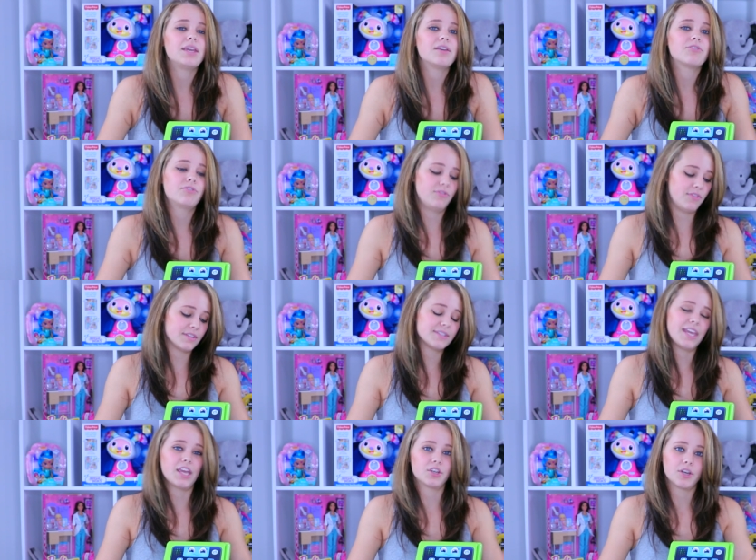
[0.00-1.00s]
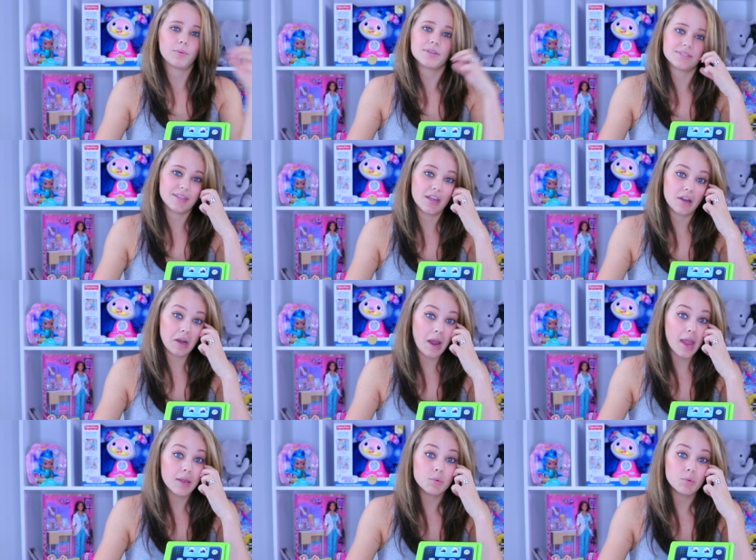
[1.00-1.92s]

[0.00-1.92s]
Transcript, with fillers: if the scanner was there.